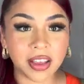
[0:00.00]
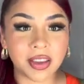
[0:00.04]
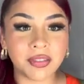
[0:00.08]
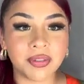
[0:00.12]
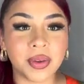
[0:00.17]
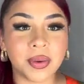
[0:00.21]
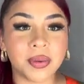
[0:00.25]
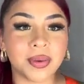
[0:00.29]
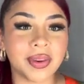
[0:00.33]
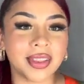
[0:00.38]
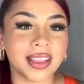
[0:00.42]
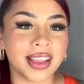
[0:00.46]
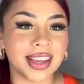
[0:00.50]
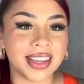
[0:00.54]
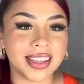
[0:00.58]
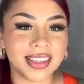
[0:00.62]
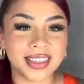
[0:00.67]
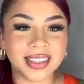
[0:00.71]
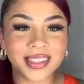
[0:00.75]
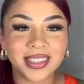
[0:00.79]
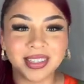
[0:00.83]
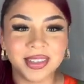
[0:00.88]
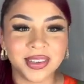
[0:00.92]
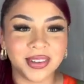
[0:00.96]
If you would like
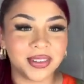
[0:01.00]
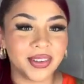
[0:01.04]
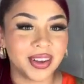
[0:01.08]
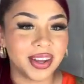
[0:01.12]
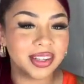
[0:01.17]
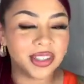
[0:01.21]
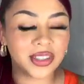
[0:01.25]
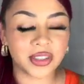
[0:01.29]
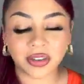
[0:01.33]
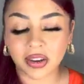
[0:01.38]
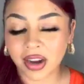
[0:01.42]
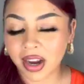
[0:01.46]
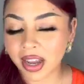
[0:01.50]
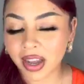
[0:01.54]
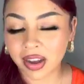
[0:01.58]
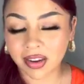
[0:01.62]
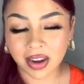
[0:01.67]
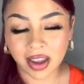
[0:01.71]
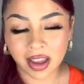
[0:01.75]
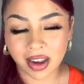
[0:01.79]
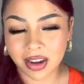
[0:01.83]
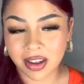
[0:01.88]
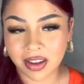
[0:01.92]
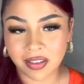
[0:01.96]
to try out
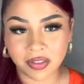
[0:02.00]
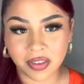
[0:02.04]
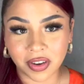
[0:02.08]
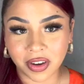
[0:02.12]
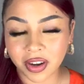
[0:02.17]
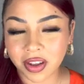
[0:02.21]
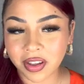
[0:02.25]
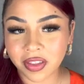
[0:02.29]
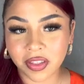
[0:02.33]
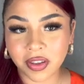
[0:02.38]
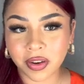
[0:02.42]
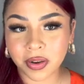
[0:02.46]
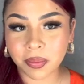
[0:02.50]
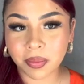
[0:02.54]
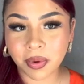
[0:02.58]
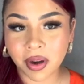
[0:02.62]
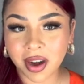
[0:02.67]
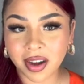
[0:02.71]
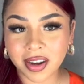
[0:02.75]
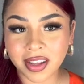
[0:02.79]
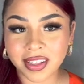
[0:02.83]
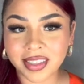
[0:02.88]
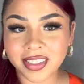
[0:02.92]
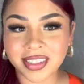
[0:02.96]
any of their other
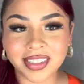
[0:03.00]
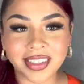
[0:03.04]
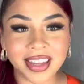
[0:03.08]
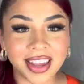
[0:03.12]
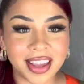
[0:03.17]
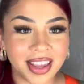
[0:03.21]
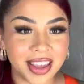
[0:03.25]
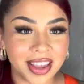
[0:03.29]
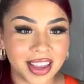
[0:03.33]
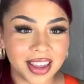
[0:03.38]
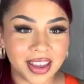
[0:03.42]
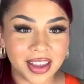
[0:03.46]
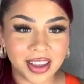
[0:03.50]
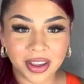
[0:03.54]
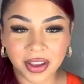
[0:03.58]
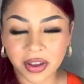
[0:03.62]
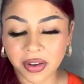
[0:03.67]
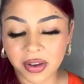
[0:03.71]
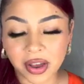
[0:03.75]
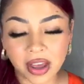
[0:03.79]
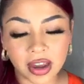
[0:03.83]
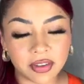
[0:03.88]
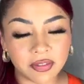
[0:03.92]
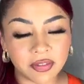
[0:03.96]
products, go
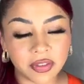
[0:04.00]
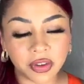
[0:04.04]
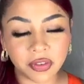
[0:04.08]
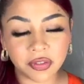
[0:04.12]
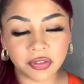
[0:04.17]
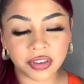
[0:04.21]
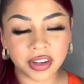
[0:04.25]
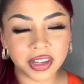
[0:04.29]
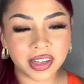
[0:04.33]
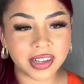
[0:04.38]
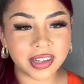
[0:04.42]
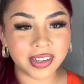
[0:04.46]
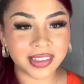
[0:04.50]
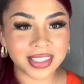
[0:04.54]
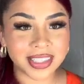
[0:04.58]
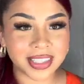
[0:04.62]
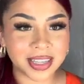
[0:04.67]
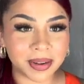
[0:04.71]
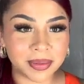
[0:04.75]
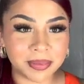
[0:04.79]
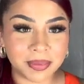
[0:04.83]
ahead and feel free to do so.